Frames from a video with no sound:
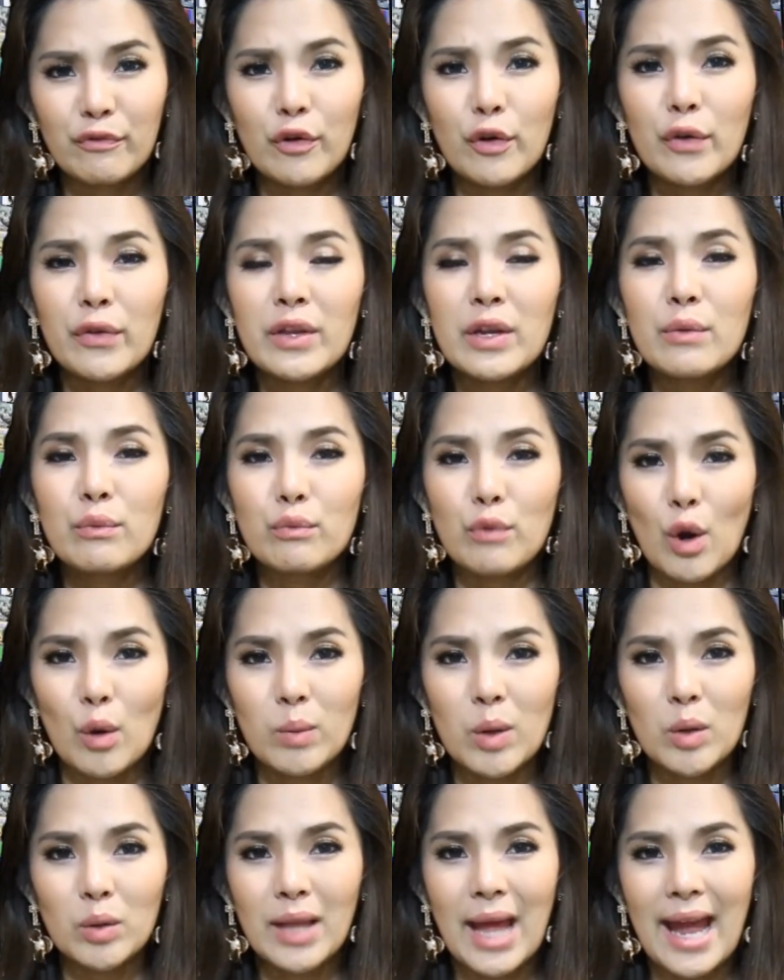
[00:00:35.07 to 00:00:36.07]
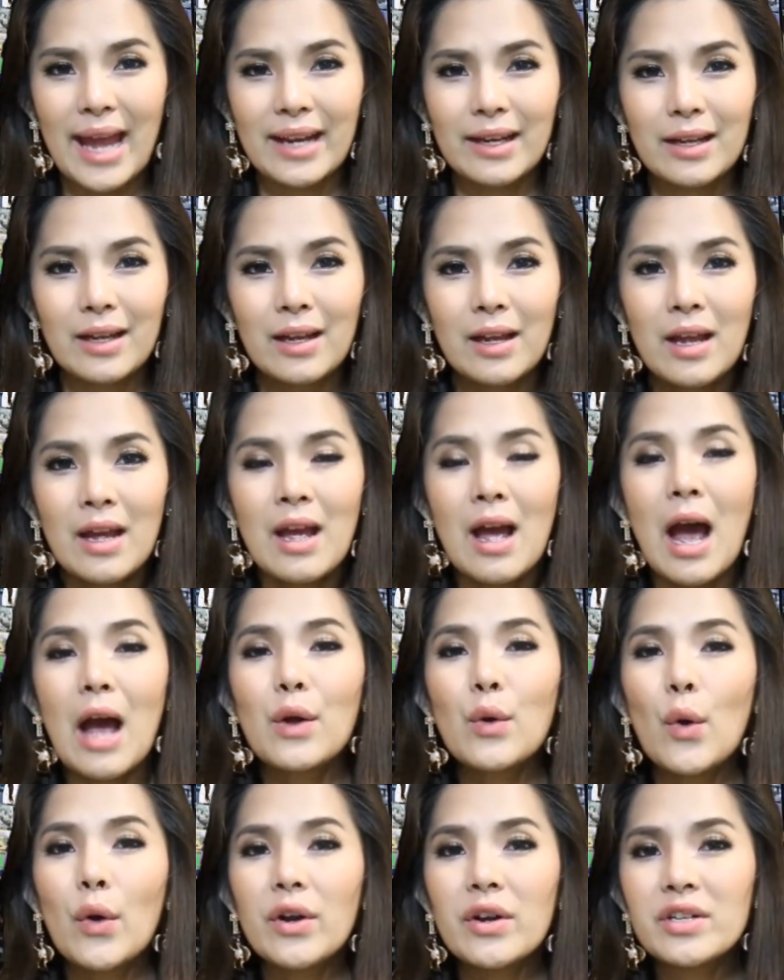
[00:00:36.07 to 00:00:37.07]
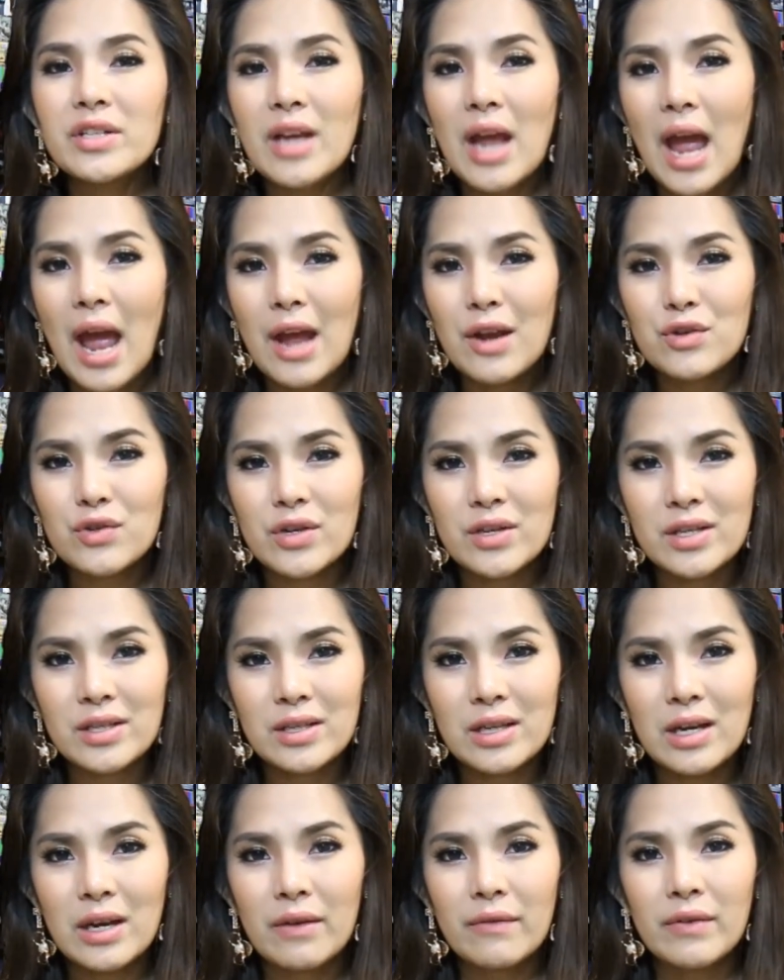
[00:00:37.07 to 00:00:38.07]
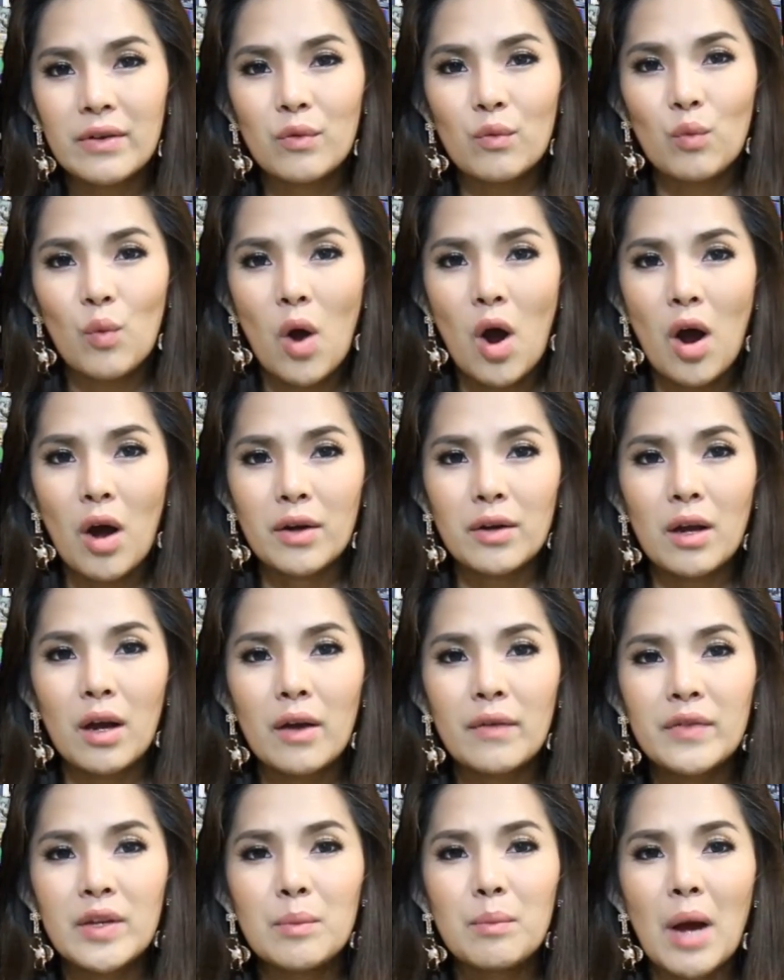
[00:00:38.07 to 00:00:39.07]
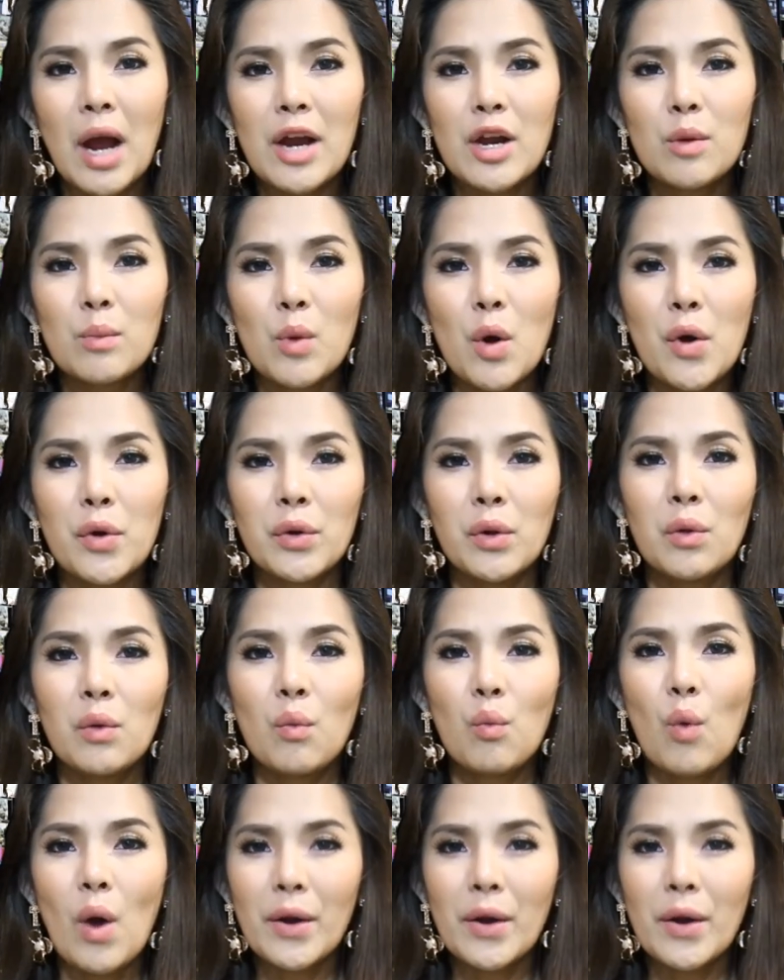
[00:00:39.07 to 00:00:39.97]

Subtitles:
for the Roboleg. According to Andrea Stevenson Won of the Biomodal,